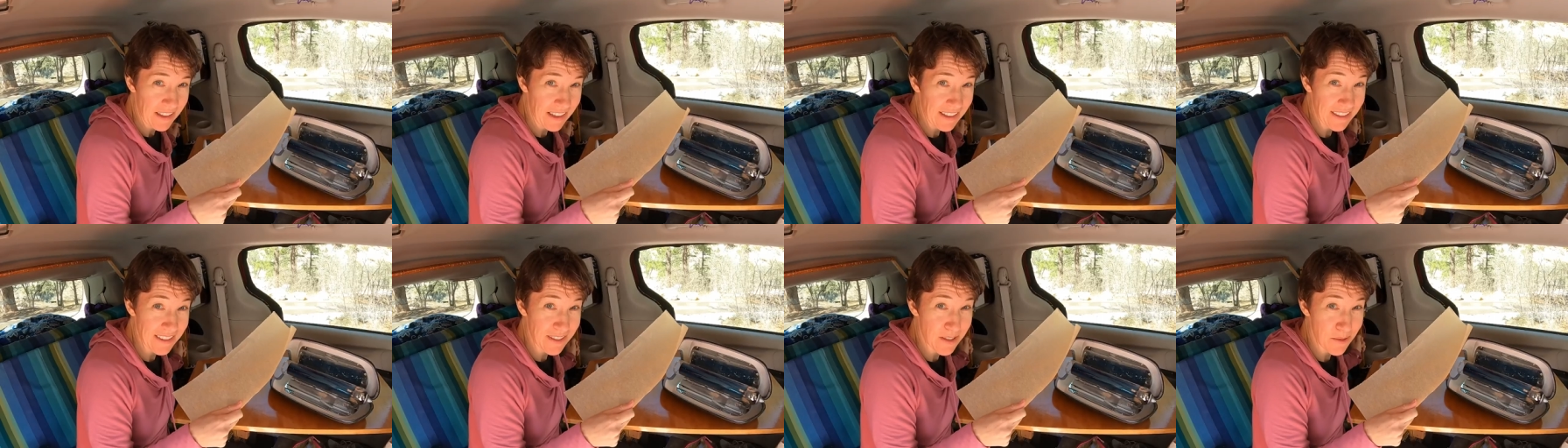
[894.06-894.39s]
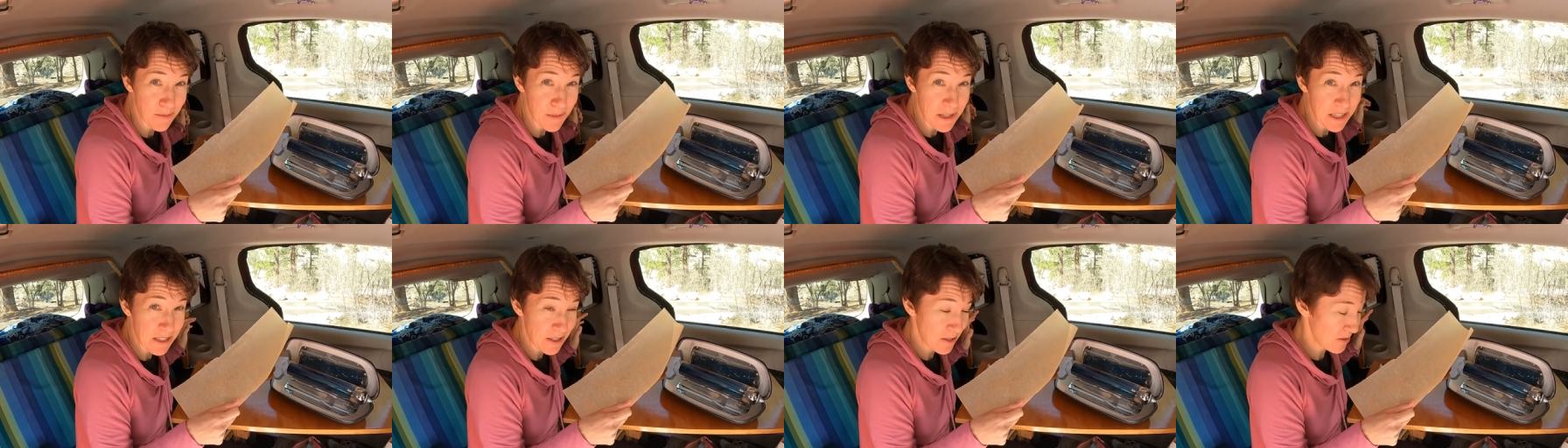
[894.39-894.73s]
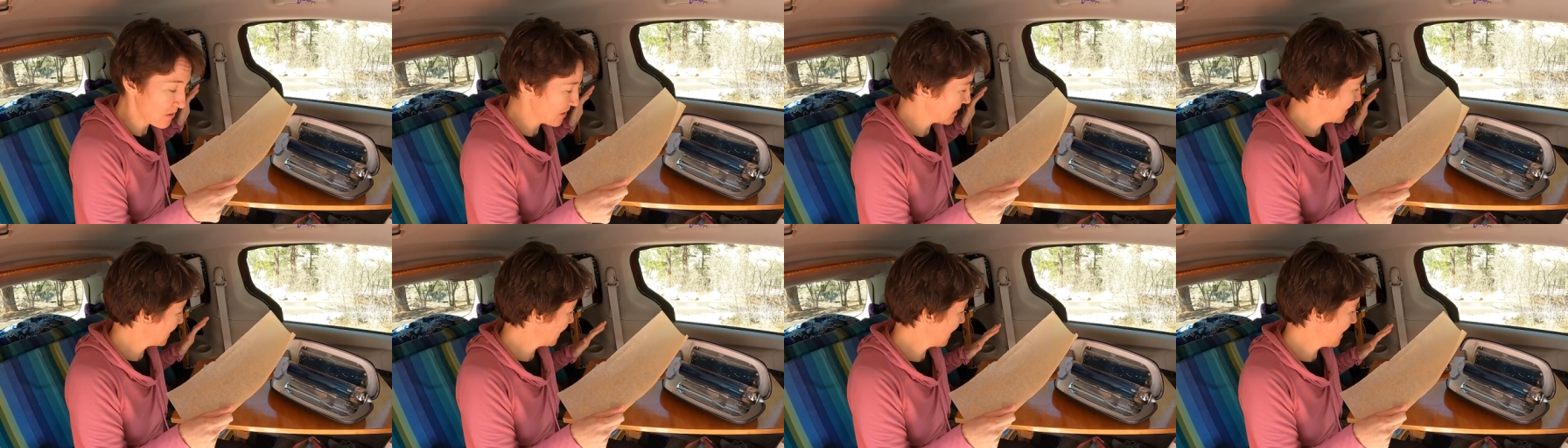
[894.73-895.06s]
Okay, so I'm gonna
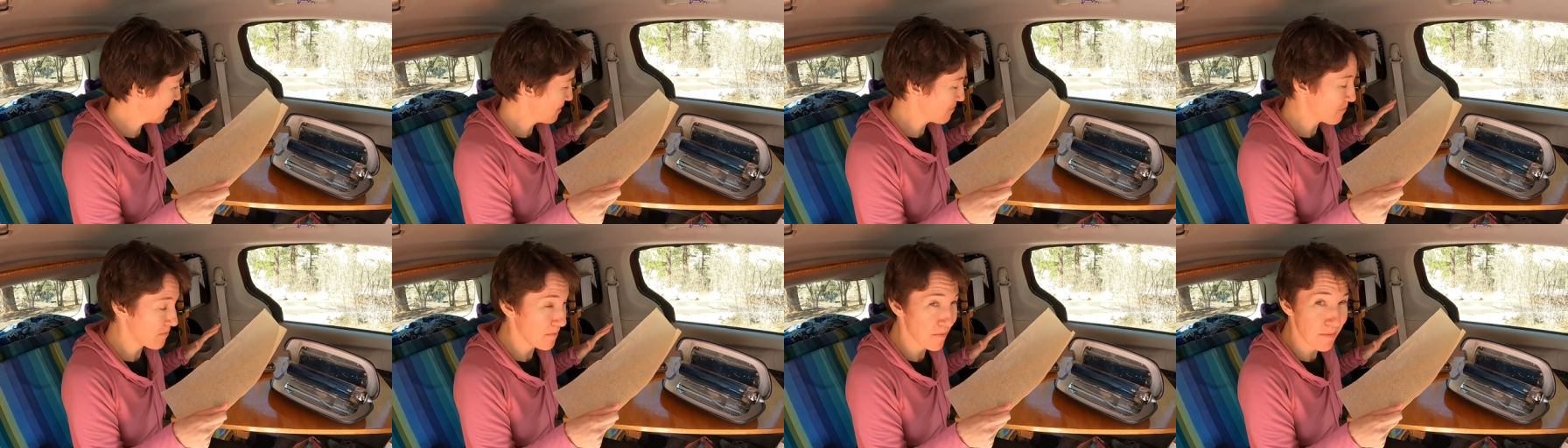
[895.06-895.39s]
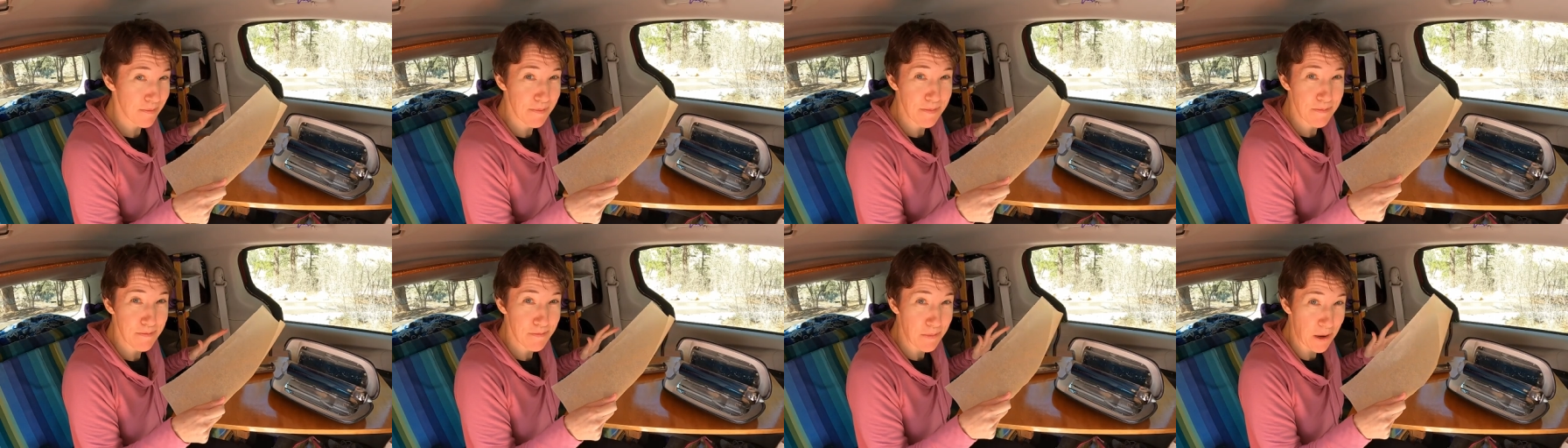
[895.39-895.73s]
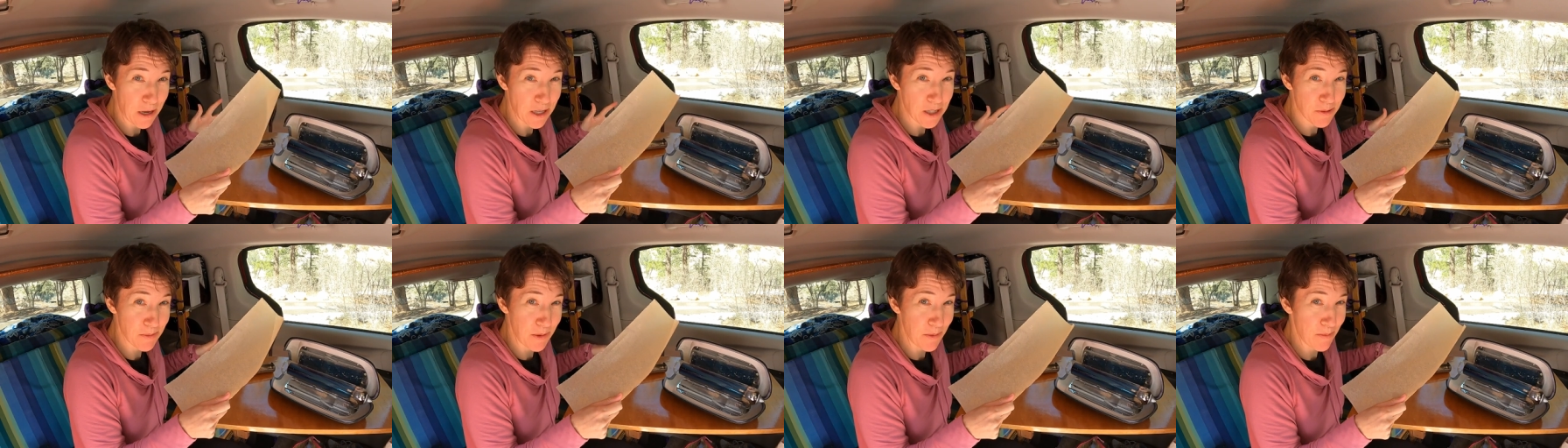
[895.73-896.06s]
do the same
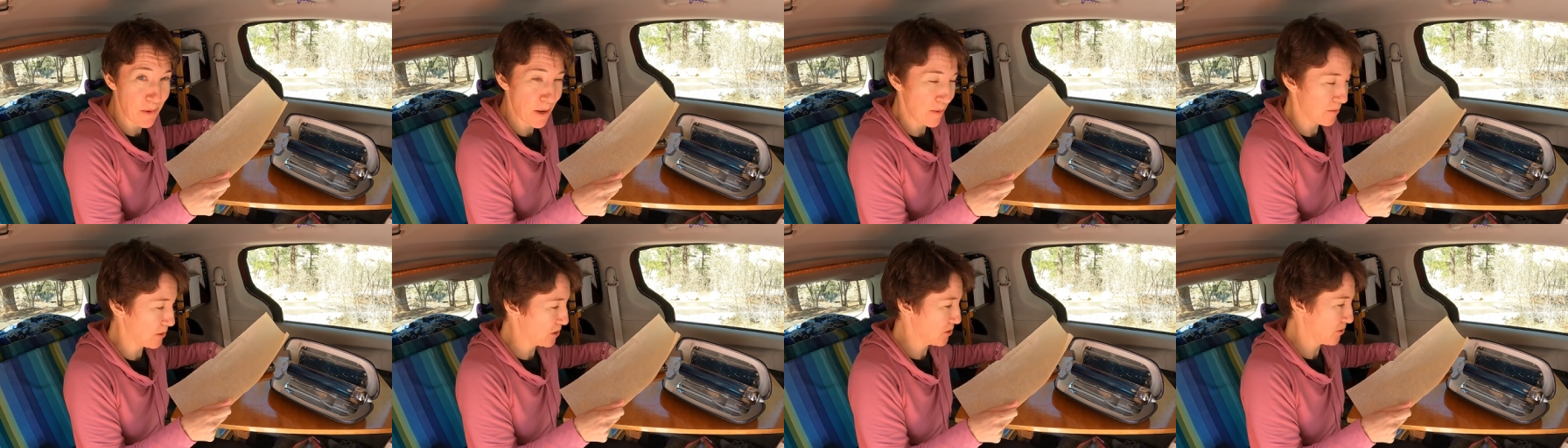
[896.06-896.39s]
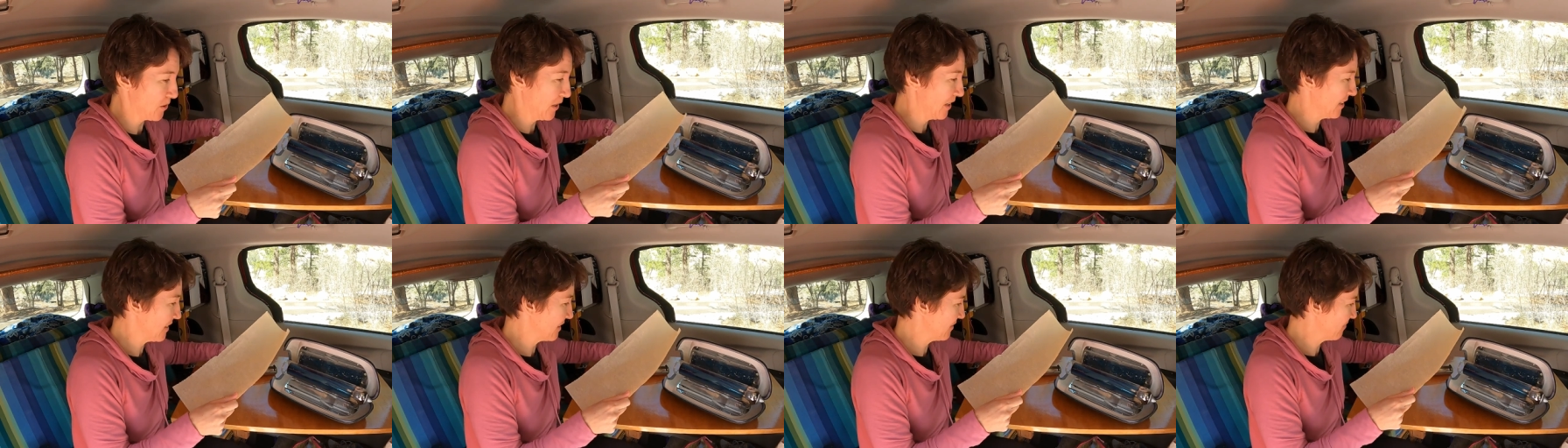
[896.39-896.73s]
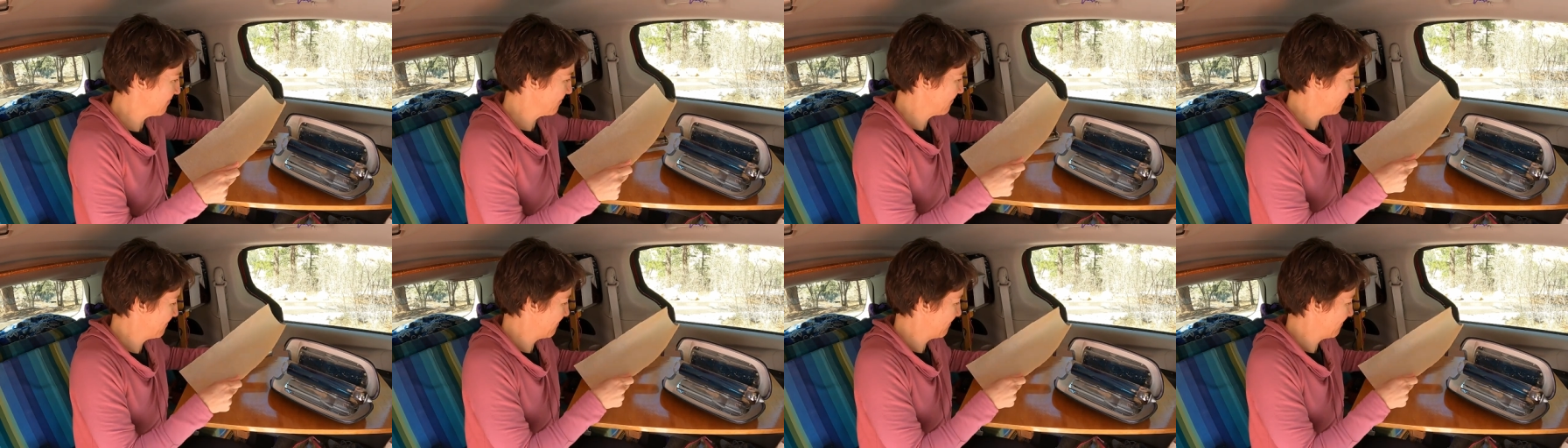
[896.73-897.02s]
parchment paper trick.